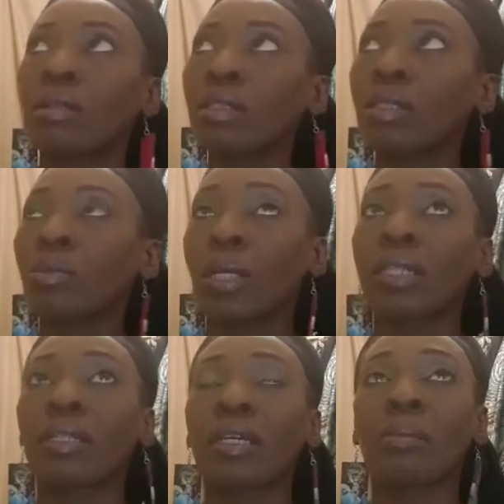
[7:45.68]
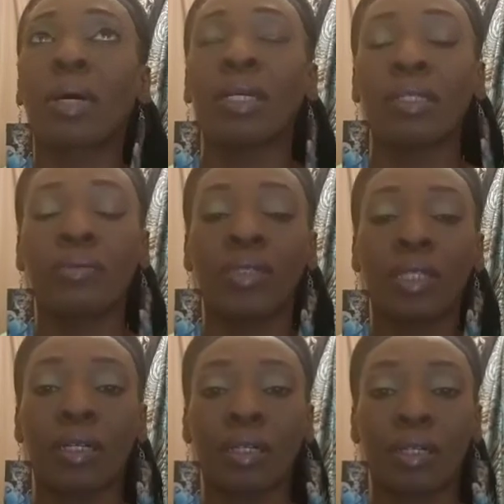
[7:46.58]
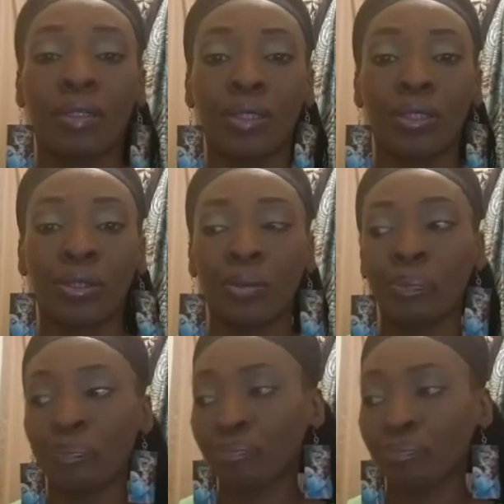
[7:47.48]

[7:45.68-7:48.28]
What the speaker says: This is what I think about loving unconditional.